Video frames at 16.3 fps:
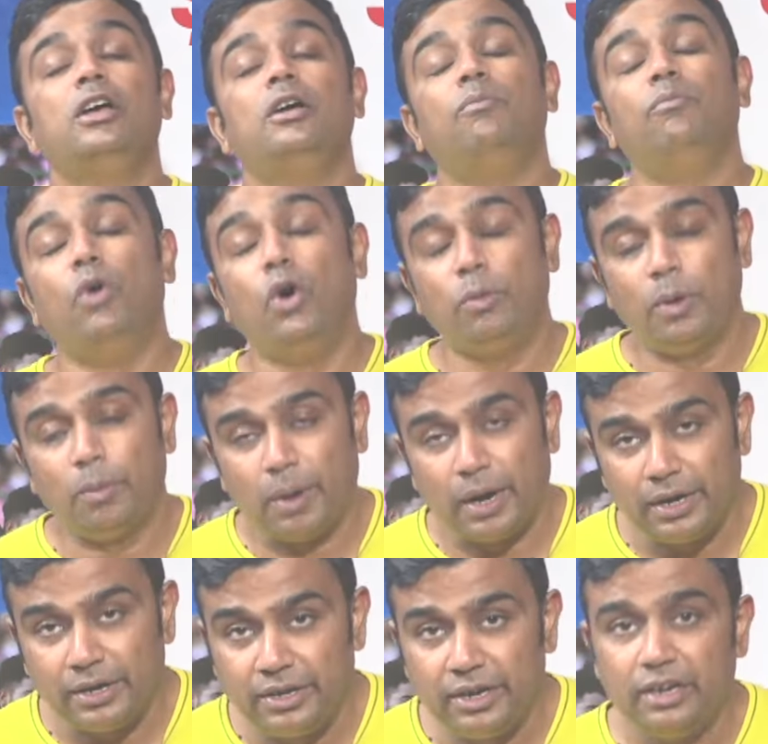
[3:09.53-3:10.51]
Mo
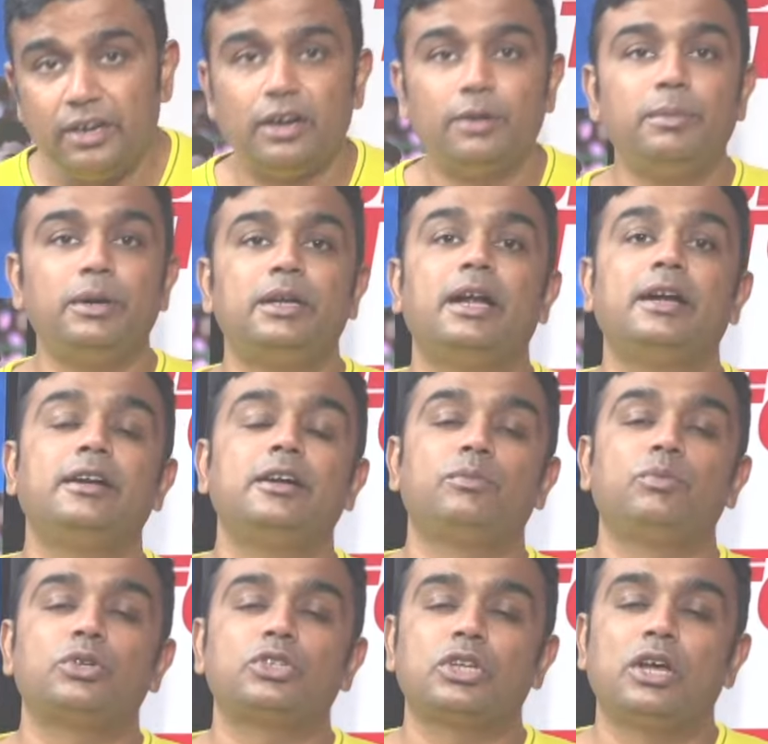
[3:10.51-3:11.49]
Bobat did admit that it
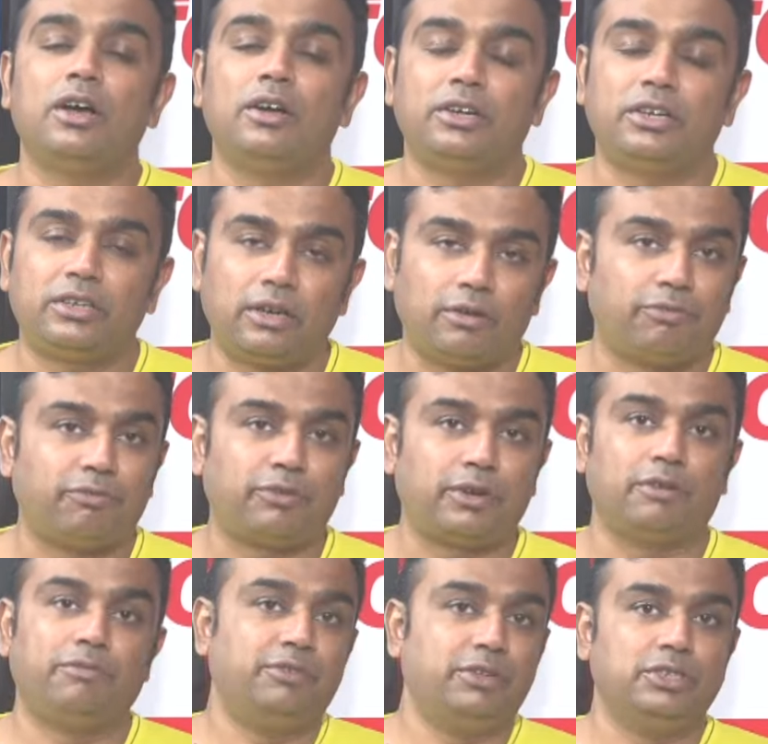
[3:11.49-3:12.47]
was a tough,
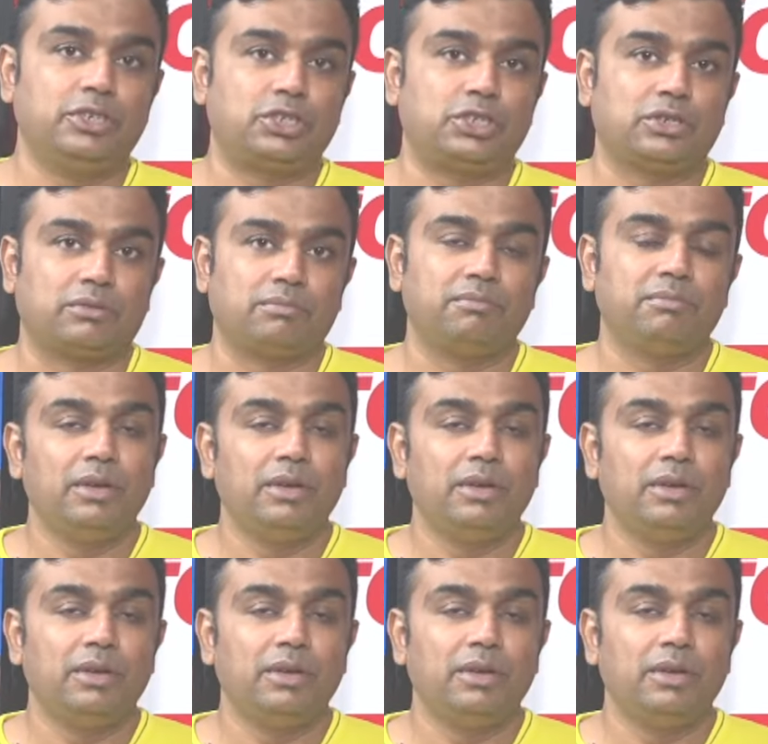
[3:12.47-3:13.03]
tough decision.